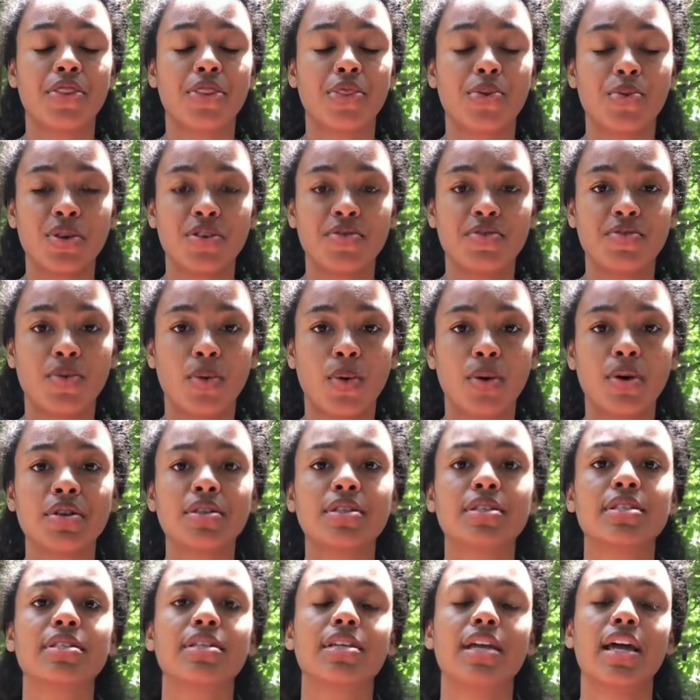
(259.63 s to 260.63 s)

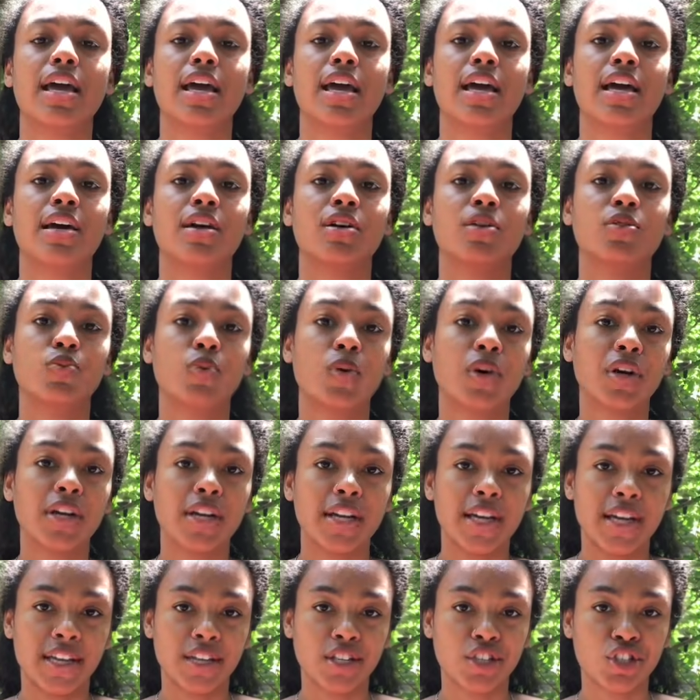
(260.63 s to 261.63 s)
3/4, and 1
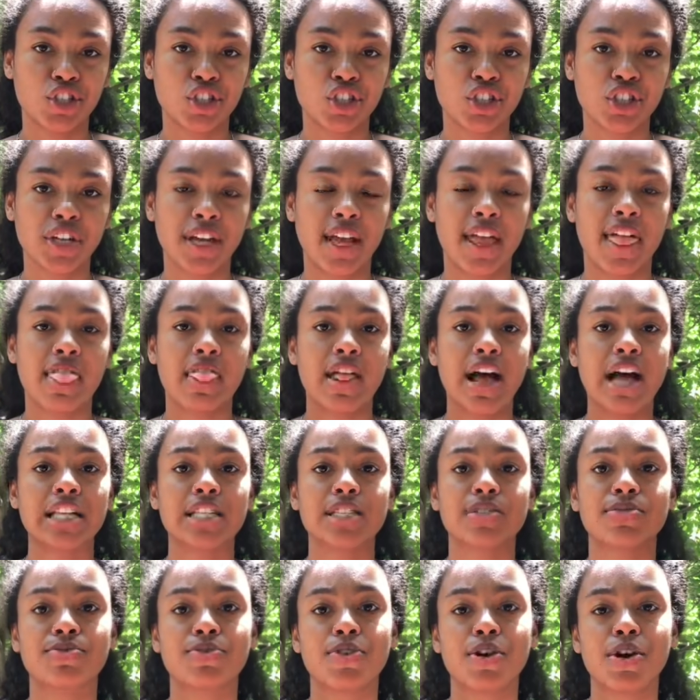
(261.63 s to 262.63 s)
inch, and
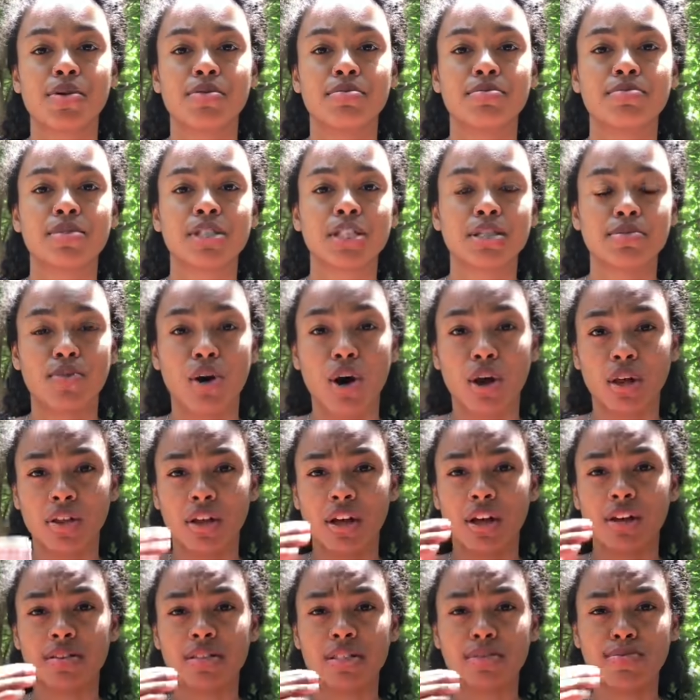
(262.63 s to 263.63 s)
that's from
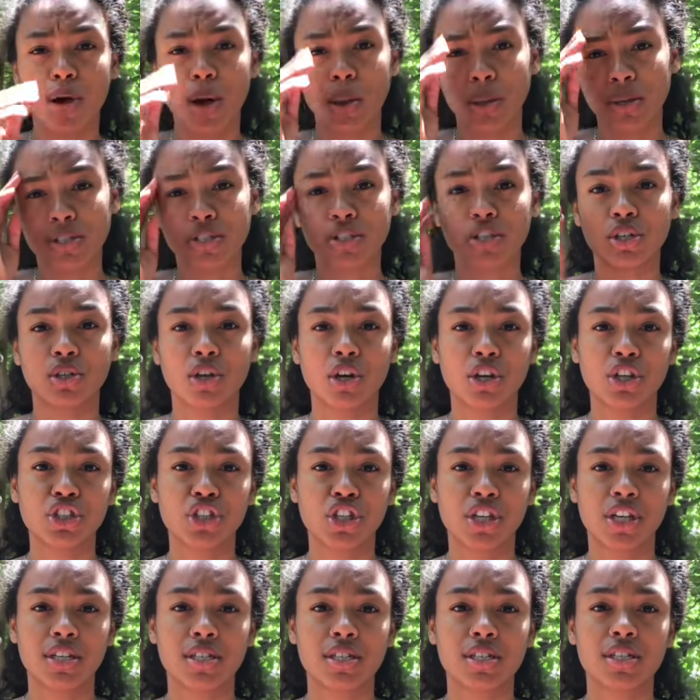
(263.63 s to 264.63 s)
smallest to
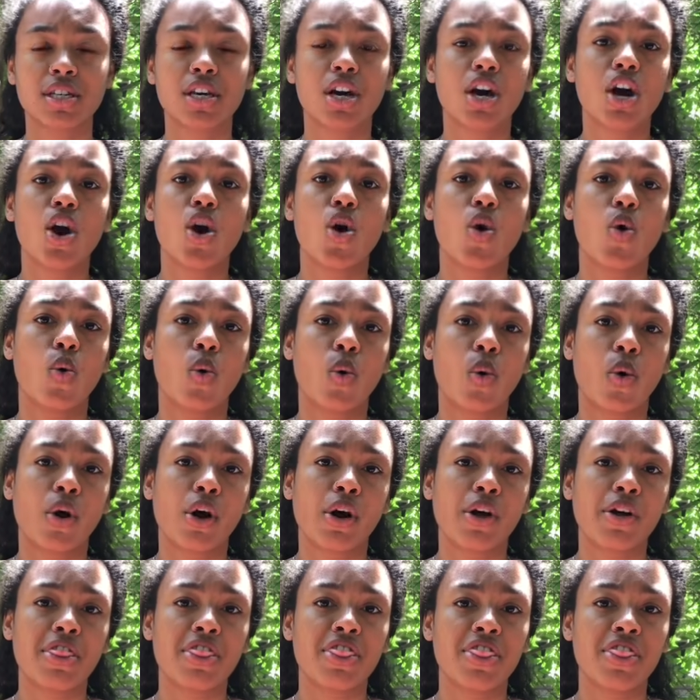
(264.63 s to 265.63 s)
largest,
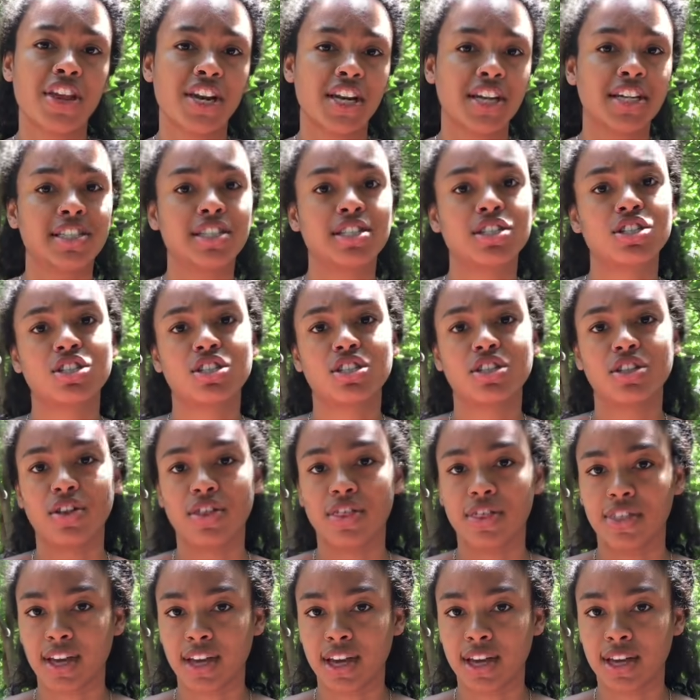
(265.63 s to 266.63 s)
or thinnest to
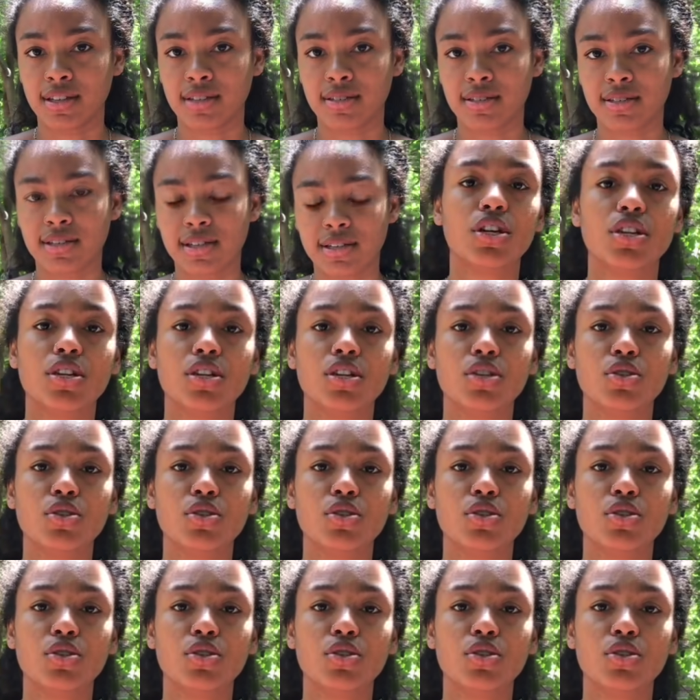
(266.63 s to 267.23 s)
thickest.